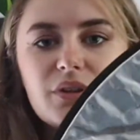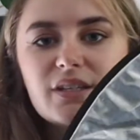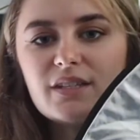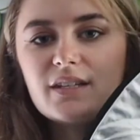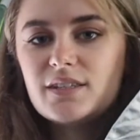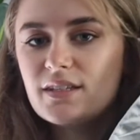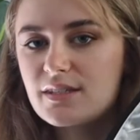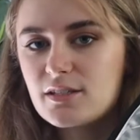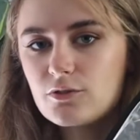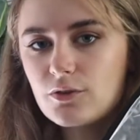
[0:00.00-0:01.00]
this is the
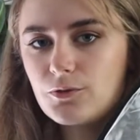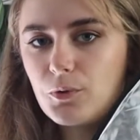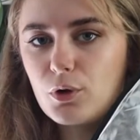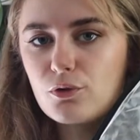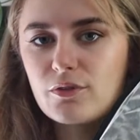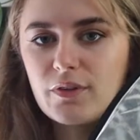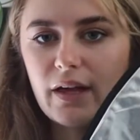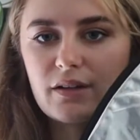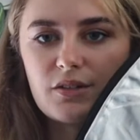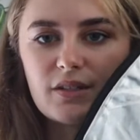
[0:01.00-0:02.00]
silver foil
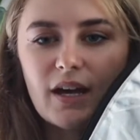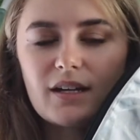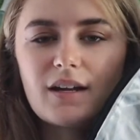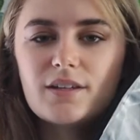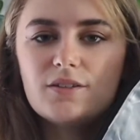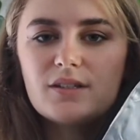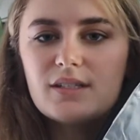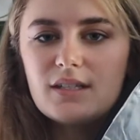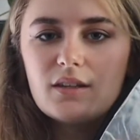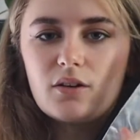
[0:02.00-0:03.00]
reflector side, and as you
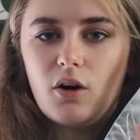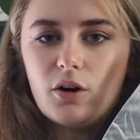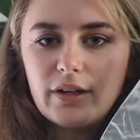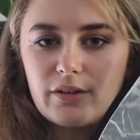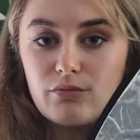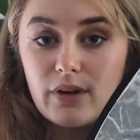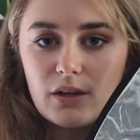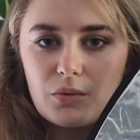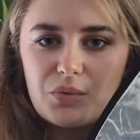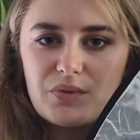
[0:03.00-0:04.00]
can see there are like
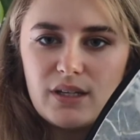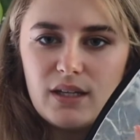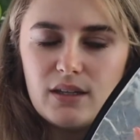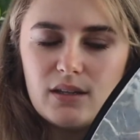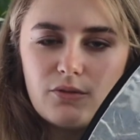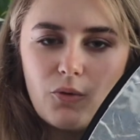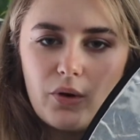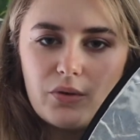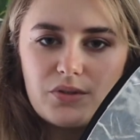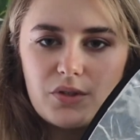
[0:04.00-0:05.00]
wrinkles in the
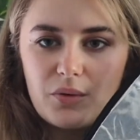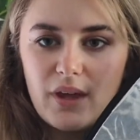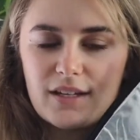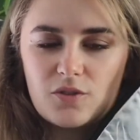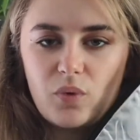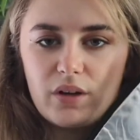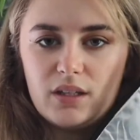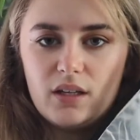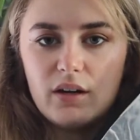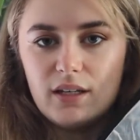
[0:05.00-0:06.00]
foils, so that's where
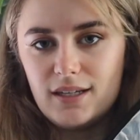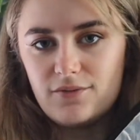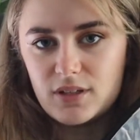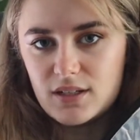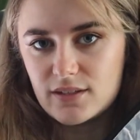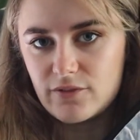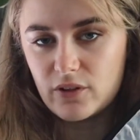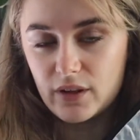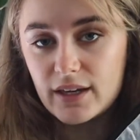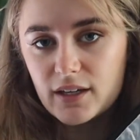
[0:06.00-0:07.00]
the unevenness of
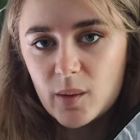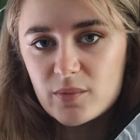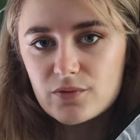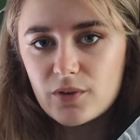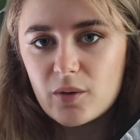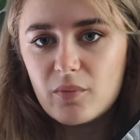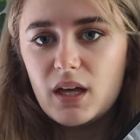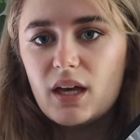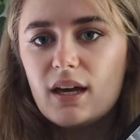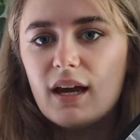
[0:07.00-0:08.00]
the light comes
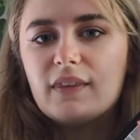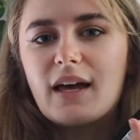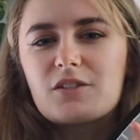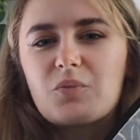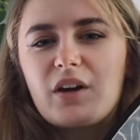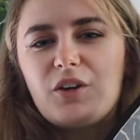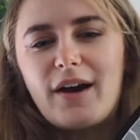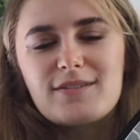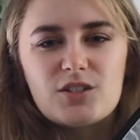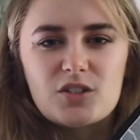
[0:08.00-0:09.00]
from. And that's why you
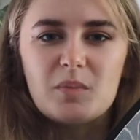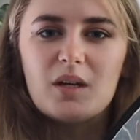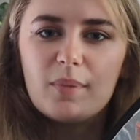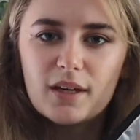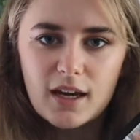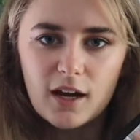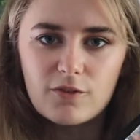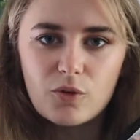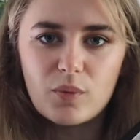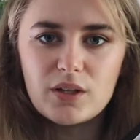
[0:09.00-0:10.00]
have to just be a bit
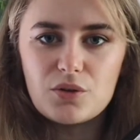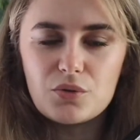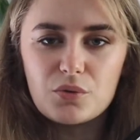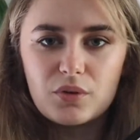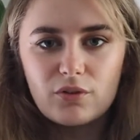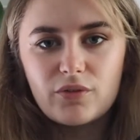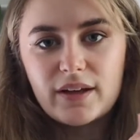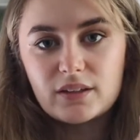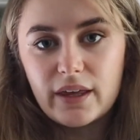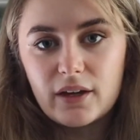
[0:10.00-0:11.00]
careful when you
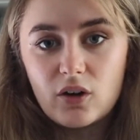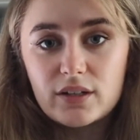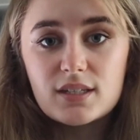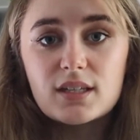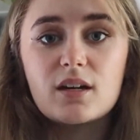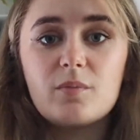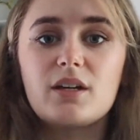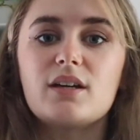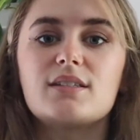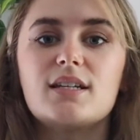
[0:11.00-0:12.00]
reflect light onto there,
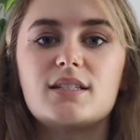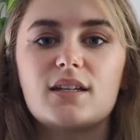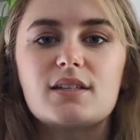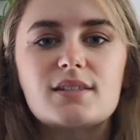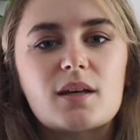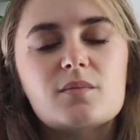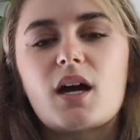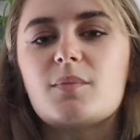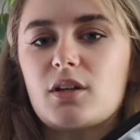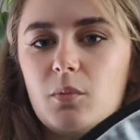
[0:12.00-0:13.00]
because it does
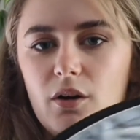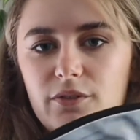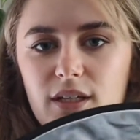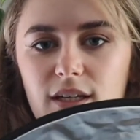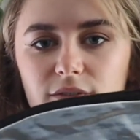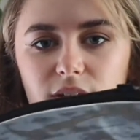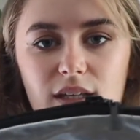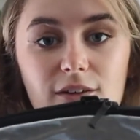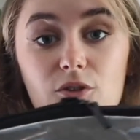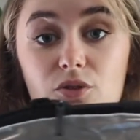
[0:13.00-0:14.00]
sometimes come off
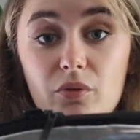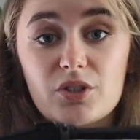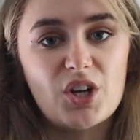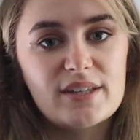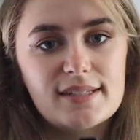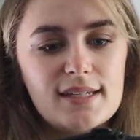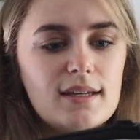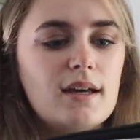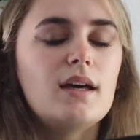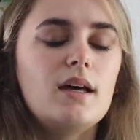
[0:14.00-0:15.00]
unevenly if you don't adjust
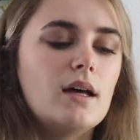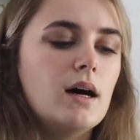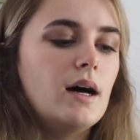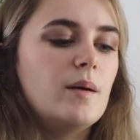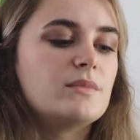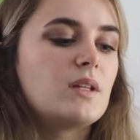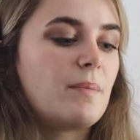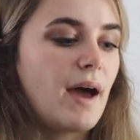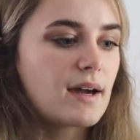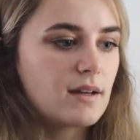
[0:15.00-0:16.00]
it. The
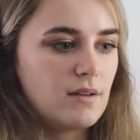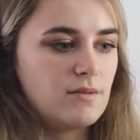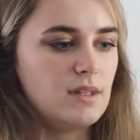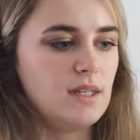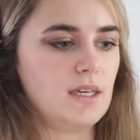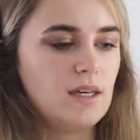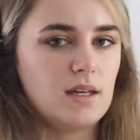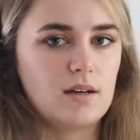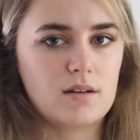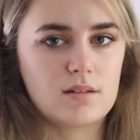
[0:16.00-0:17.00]
back of
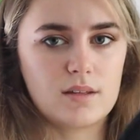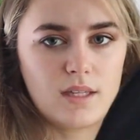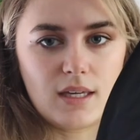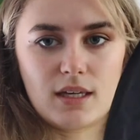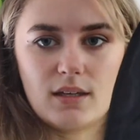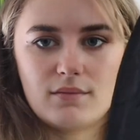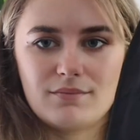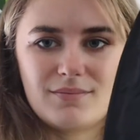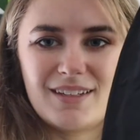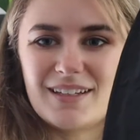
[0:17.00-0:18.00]
the thing,
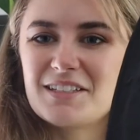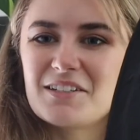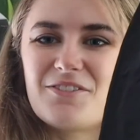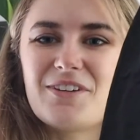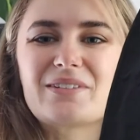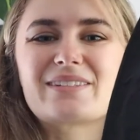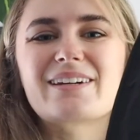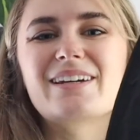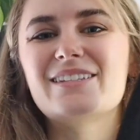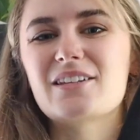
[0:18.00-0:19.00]
the
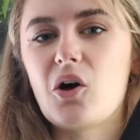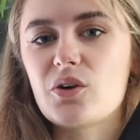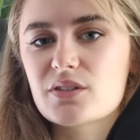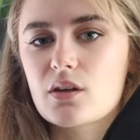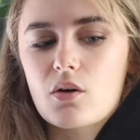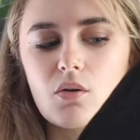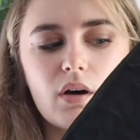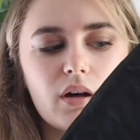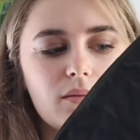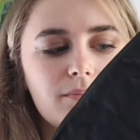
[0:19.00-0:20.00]
diffuser, is
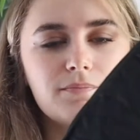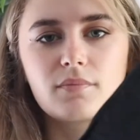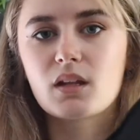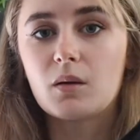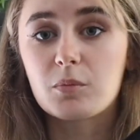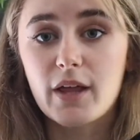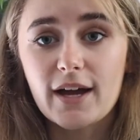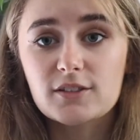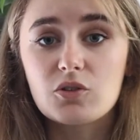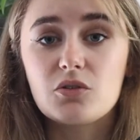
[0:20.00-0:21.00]
also
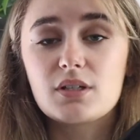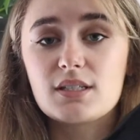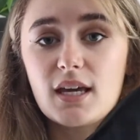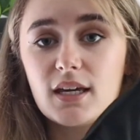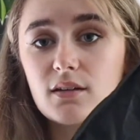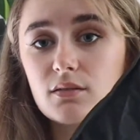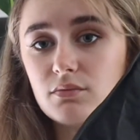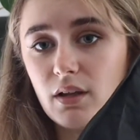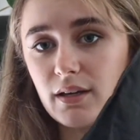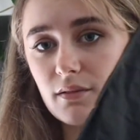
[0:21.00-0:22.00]
black, so you can take
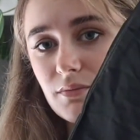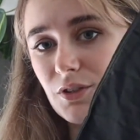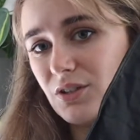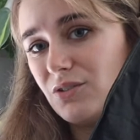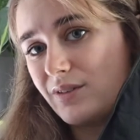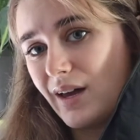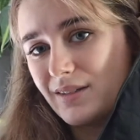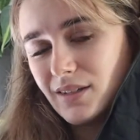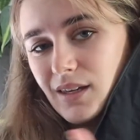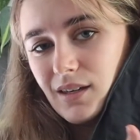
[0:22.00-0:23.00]
light, you can use it
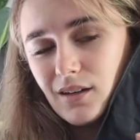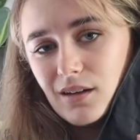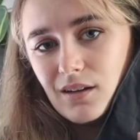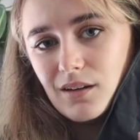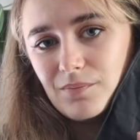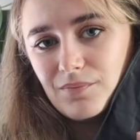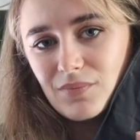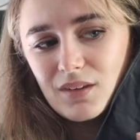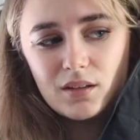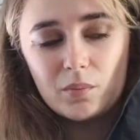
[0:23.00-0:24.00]
as like
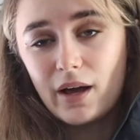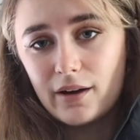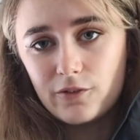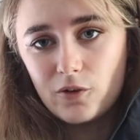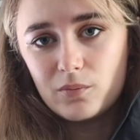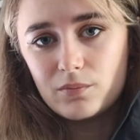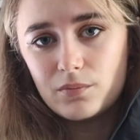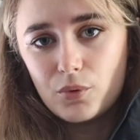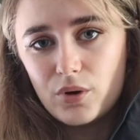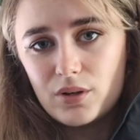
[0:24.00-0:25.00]
the black foam
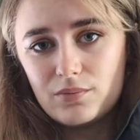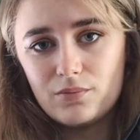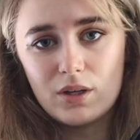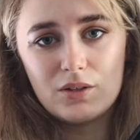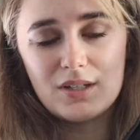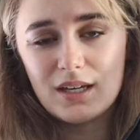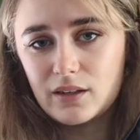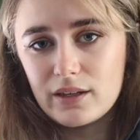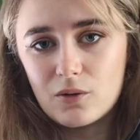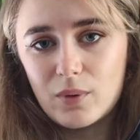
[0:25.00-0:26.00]
board where you
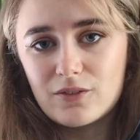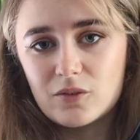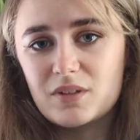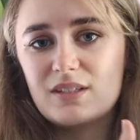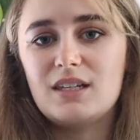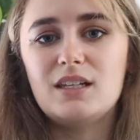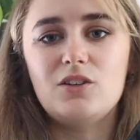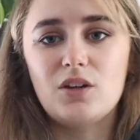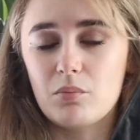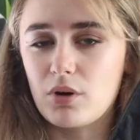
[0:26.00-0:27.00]
take light away from the scene,
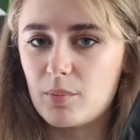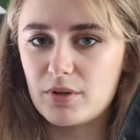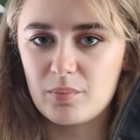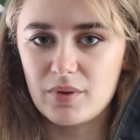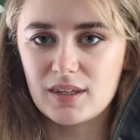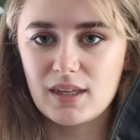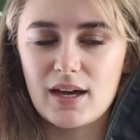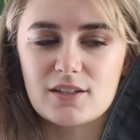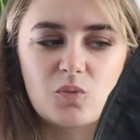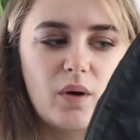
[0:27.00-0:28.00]
and you can prop it up like that as